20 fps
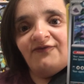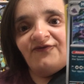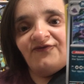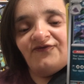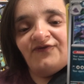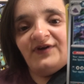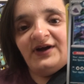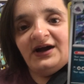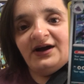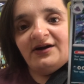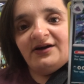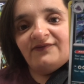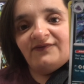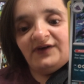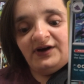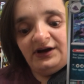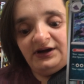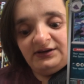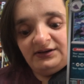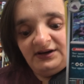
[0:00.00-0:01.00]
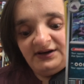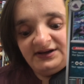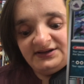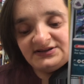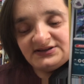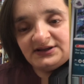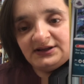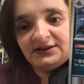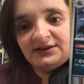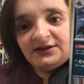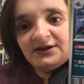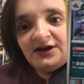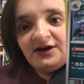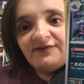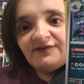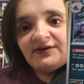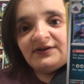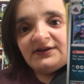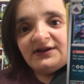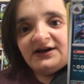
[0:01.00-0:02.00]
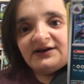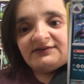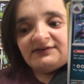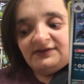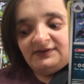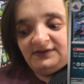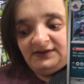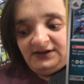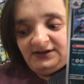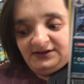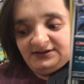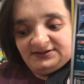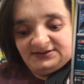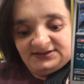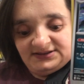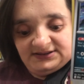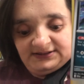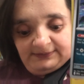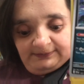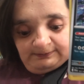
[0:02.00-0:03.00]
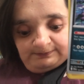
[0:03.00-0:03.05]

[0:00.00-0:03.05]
very, very nice. I love collecting these